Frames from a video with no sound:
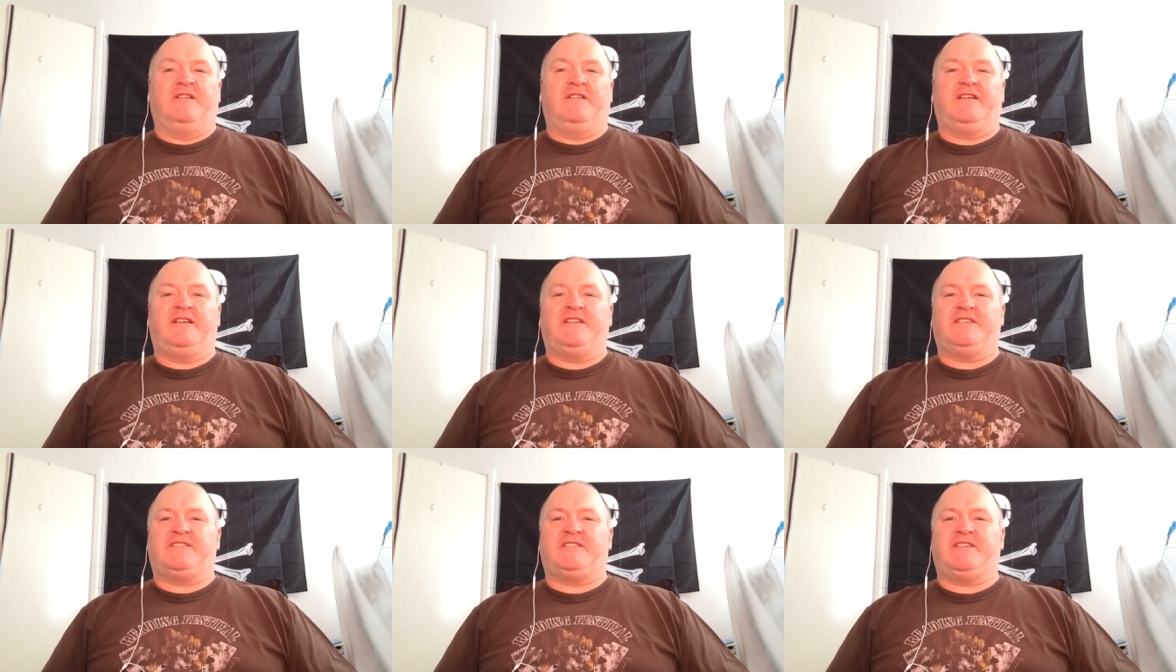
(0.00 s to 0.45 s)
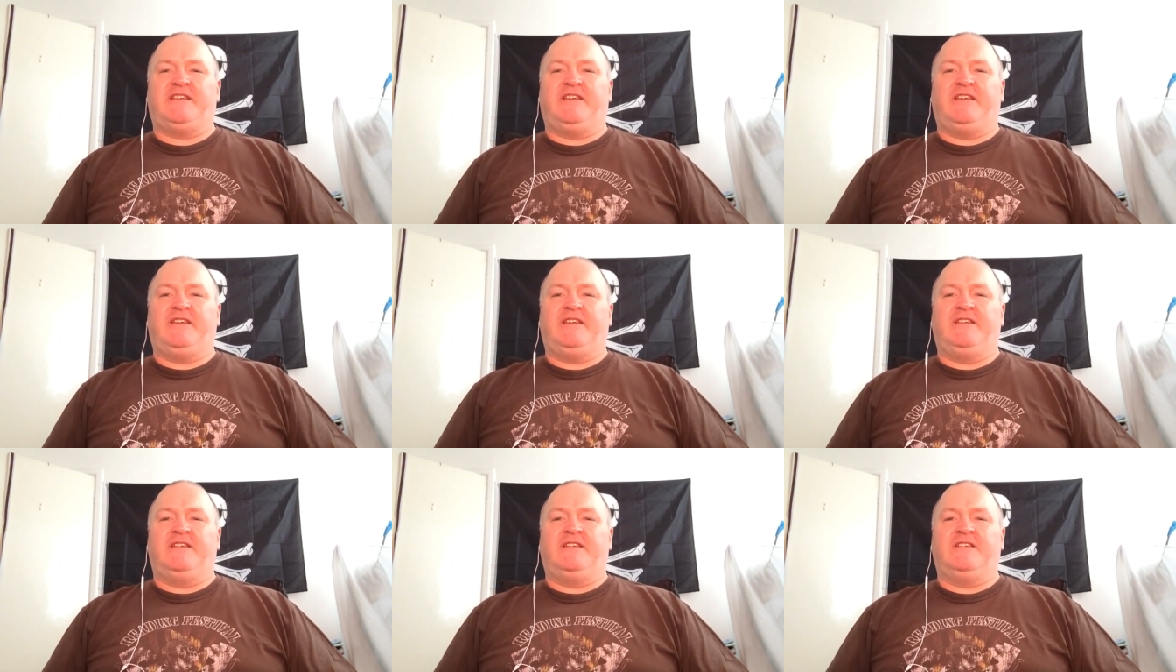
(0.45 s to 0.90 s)
let's
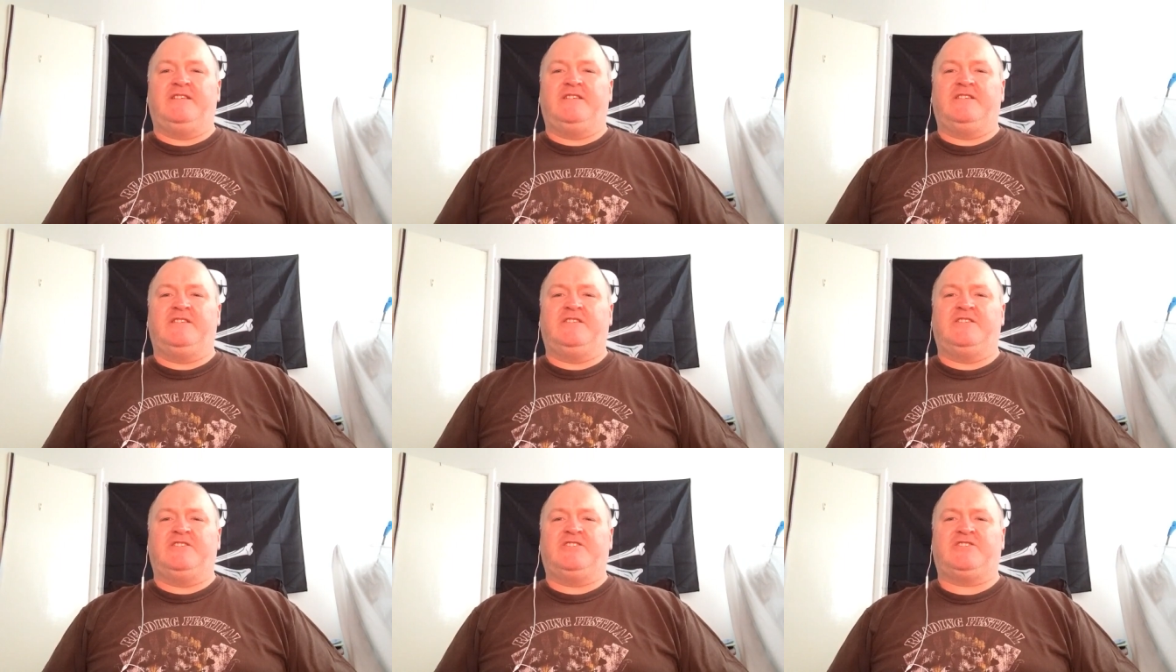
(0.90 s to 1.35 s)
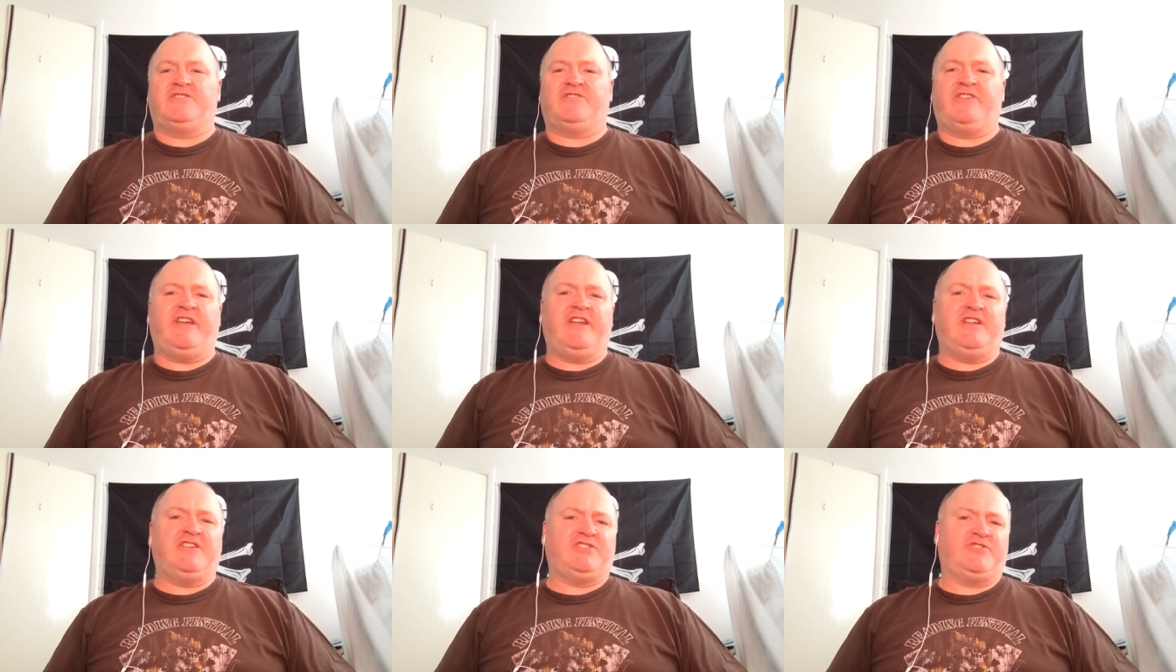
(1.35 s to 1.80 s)
see,
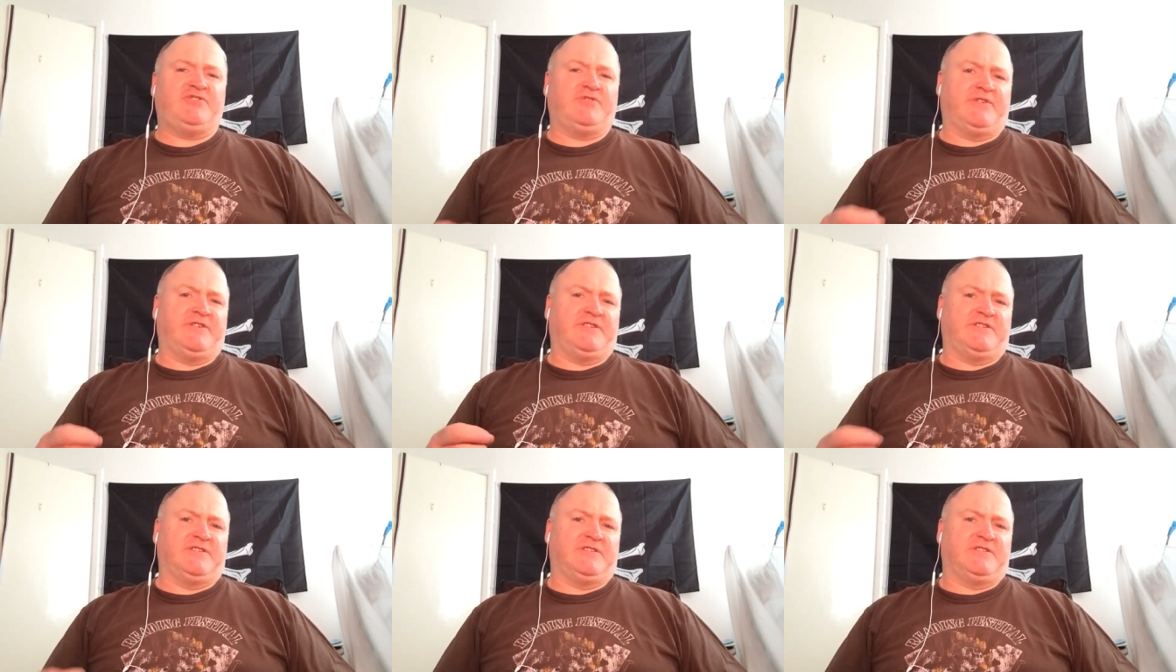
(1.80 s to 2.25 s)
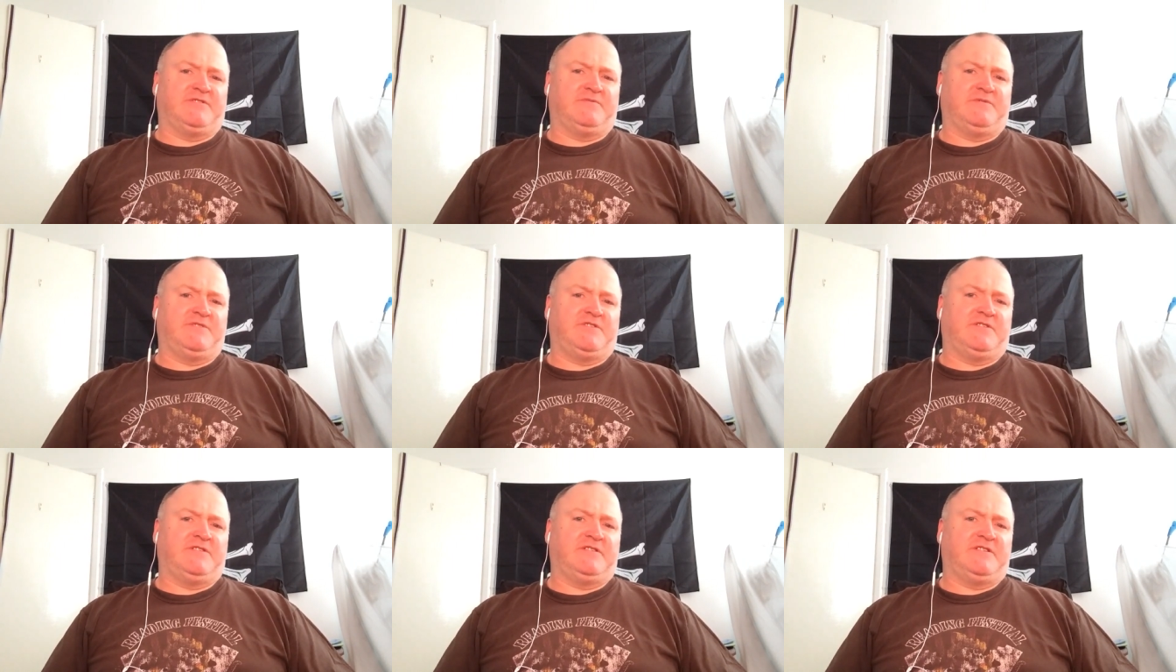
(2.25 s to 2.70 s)
strange choices,
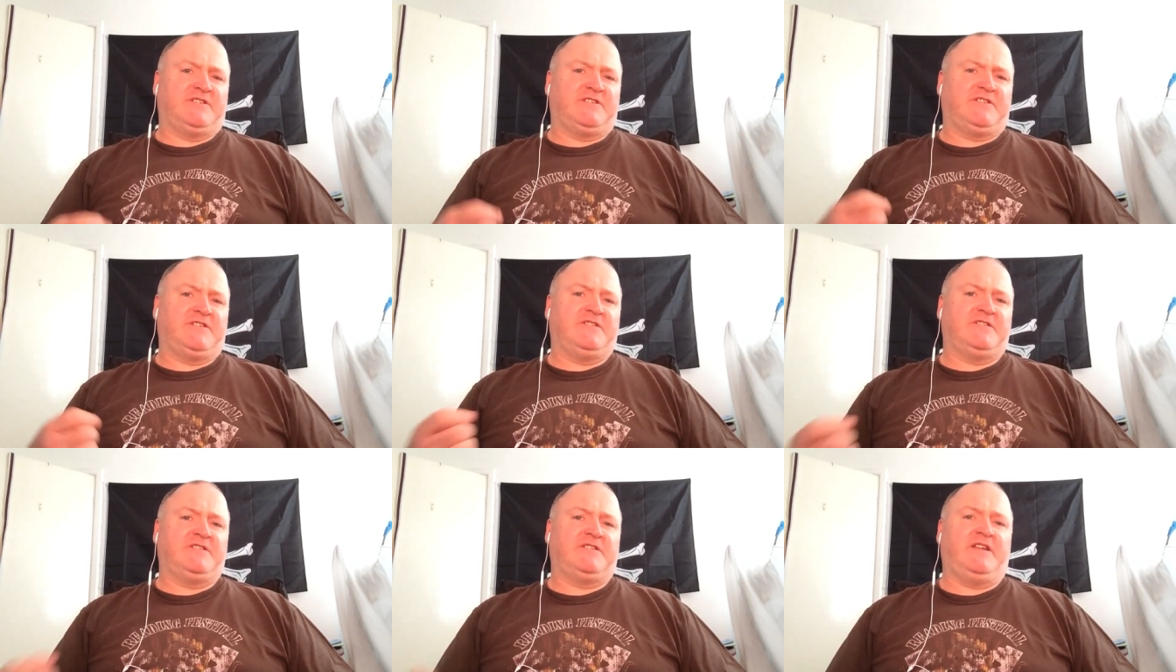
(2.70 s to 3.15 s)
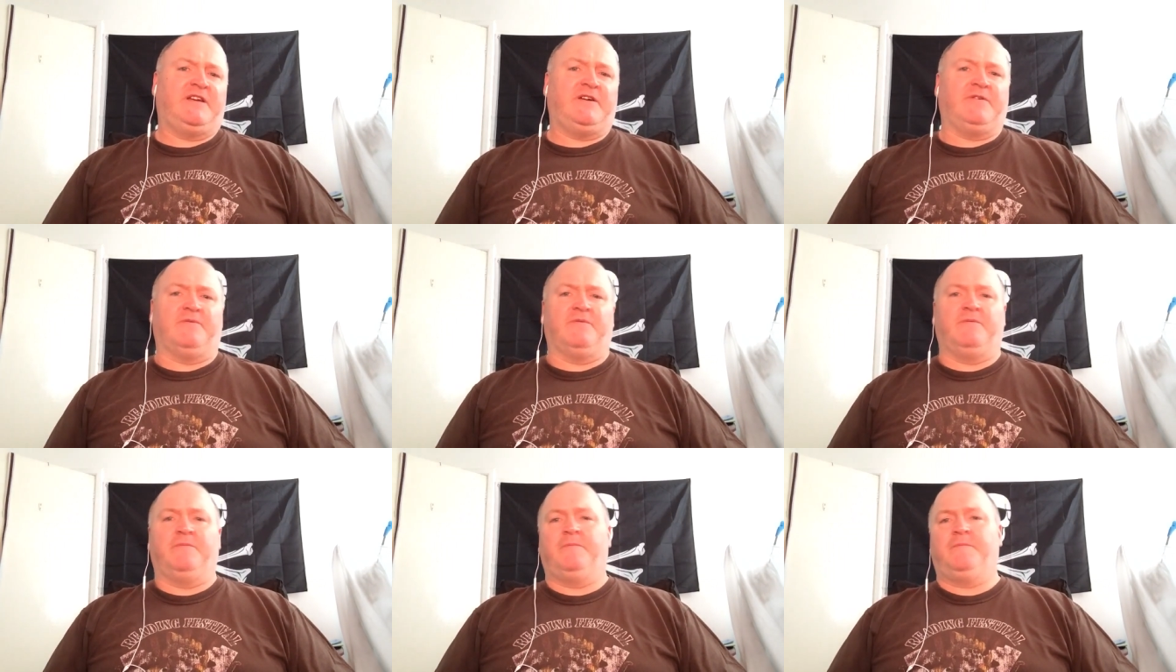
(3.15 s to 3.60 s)
which I'll discuss
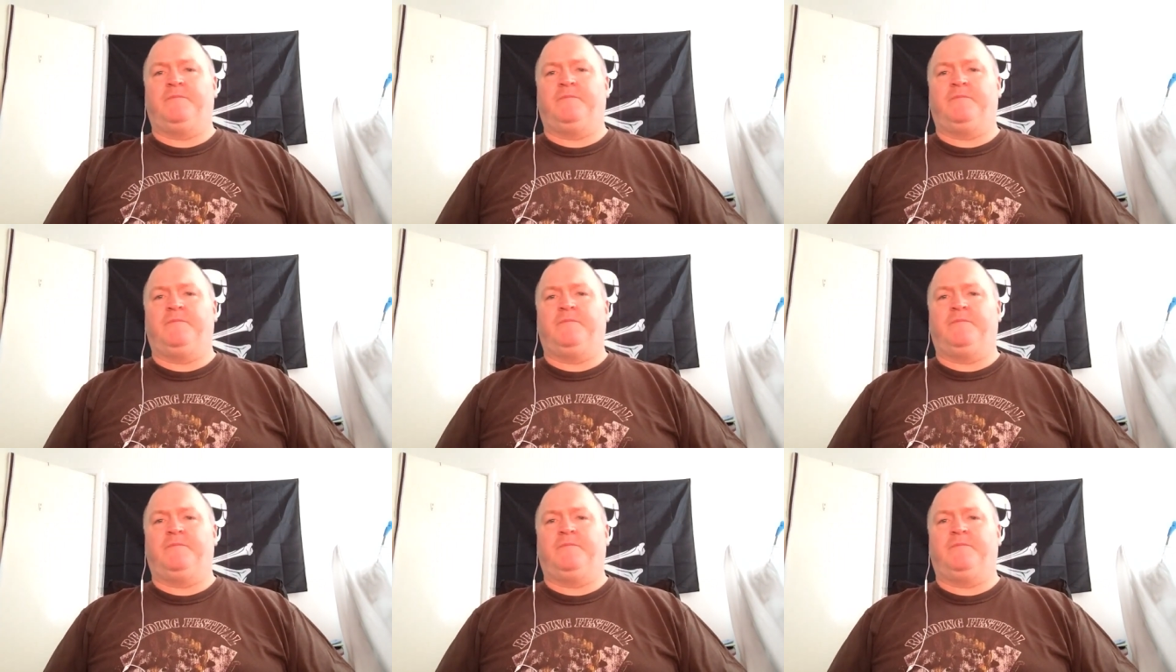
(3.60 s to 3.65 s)
now.